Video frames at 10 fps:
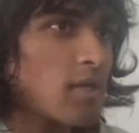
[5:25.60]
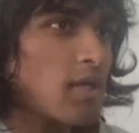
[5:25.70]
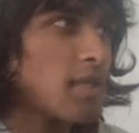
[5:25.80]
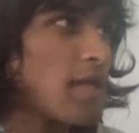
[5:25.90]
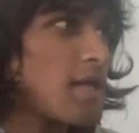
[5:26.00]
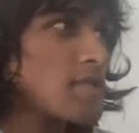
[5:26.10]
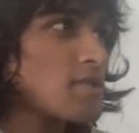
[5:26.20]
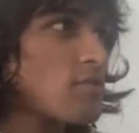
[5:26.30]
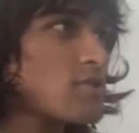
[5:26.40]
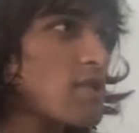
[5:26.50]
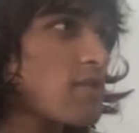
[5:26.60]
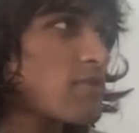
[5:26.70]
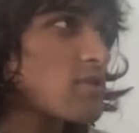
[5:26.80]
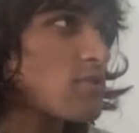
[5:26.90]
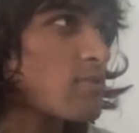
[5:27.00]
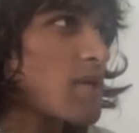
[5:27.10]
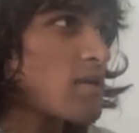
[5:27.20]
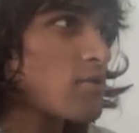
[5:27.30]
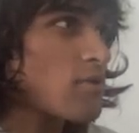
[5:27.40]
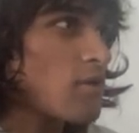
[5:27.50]
And that is going to give us a
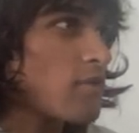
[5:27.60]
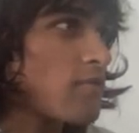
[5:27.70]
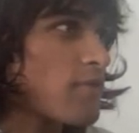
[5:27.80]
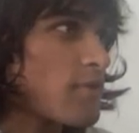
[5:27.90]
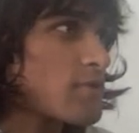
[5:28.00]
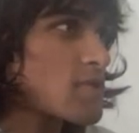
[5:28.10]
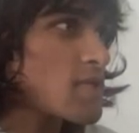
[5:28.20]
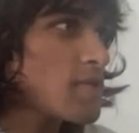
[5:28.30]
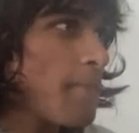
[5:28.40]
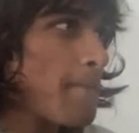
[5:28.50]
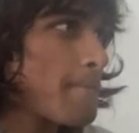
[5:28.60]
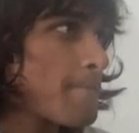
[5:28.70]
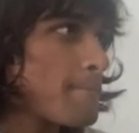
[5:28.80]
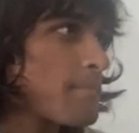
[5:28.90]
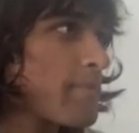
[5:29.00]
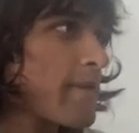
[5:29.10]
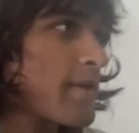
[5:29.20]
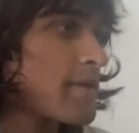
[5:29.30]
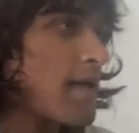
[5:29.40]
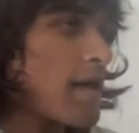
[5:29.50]
remainder of 13.
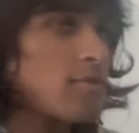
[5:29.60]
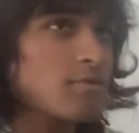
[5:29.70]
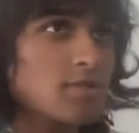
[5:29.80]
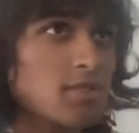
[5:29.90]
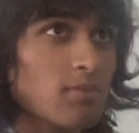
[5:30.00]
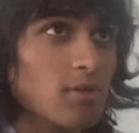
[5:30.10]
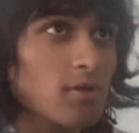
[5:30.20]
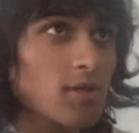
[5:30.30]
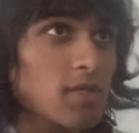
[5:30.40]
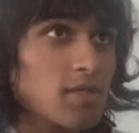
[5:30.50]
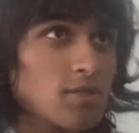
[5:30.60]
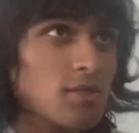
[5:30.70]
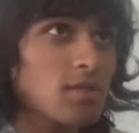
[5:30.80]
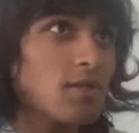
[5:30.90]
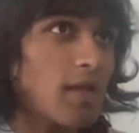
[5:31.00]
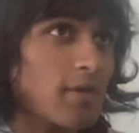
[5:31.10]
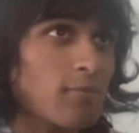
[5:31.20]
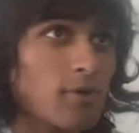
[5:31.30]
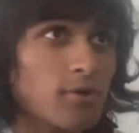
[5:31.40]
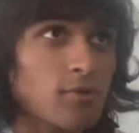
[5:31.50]
Now, similarly, like
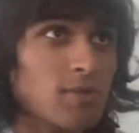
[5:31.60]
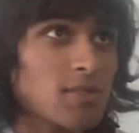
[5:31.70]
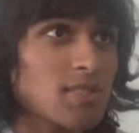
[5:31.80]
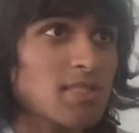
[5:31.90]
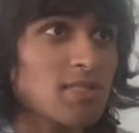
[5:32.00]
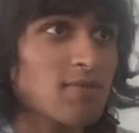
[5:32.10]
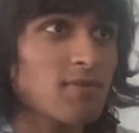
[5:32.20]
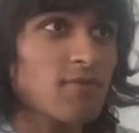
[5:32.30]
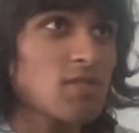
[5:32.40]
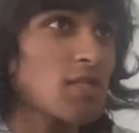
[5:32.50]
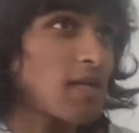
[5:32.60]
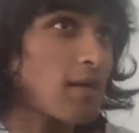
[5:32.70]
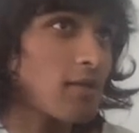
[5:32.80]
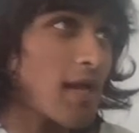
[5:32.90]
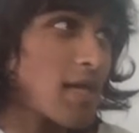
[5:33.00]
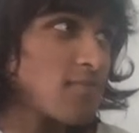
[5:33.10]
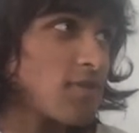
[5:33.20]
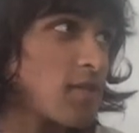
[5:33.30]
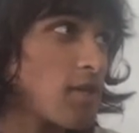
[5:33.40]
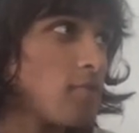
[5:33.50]
we were doing successive division in our last
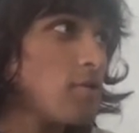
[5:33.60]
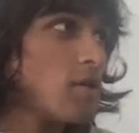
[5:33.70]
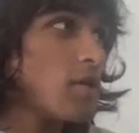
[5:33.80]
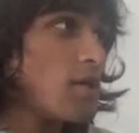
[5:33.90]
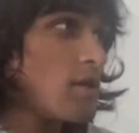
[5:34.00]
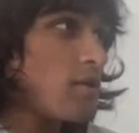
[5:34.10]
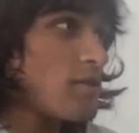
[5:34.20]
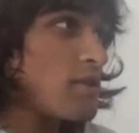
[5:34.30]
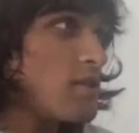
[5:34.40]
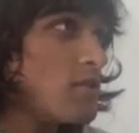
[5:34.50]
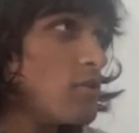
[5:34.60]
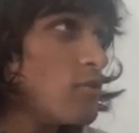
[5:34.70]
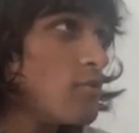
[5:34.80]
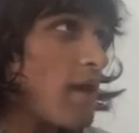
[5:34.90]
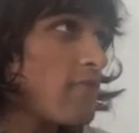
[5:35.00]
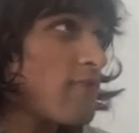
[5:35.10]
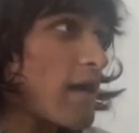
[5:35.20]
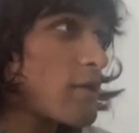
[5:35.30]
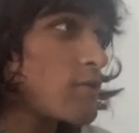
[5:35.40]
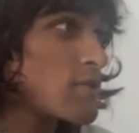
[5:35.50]
video, the new n
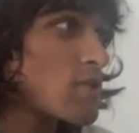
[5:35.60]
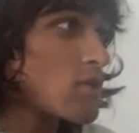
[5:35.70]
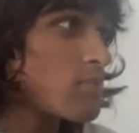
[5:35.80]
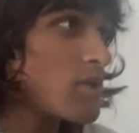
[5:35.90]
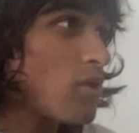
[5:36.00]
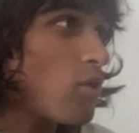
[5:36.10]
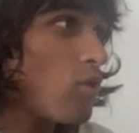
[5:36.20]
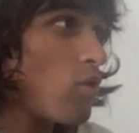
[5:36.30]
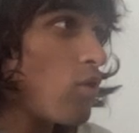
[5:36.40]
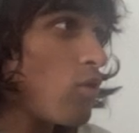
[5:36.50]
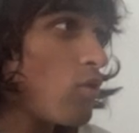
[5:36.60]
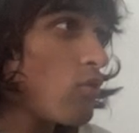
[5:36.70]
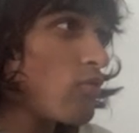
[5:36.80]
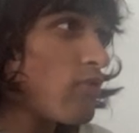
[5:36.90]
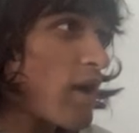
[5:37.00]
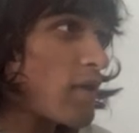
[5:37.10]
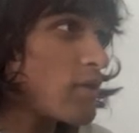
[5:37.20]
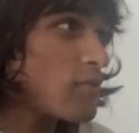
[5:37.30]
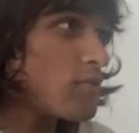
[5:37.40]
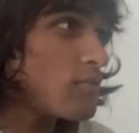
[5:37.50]
value is going to be the whole
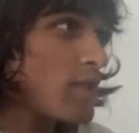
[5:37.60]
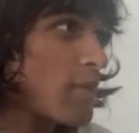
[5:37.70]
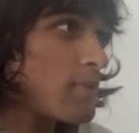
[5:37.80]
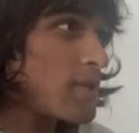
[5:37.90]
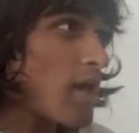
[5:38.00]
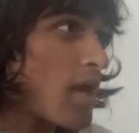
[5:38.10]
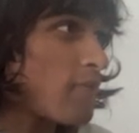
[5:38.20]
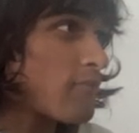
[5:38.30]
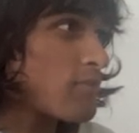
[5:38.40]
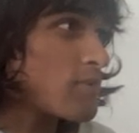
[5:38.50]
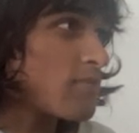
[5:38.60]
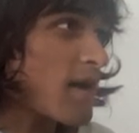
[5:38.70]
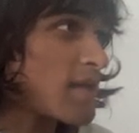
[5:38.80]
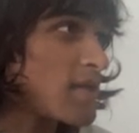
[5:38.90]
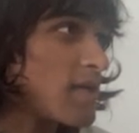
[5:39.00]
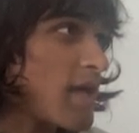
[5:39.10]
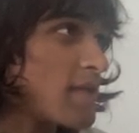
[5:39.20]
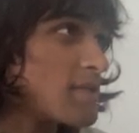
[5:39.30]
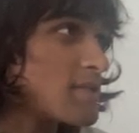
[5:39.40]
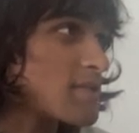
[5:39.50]
value that we got from dividing
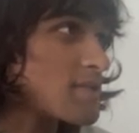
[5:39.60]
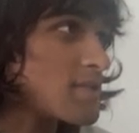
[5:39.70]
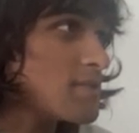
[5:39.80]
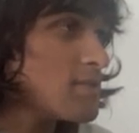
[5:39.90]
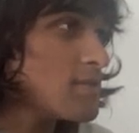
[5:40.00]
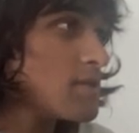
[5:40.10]
n and 16,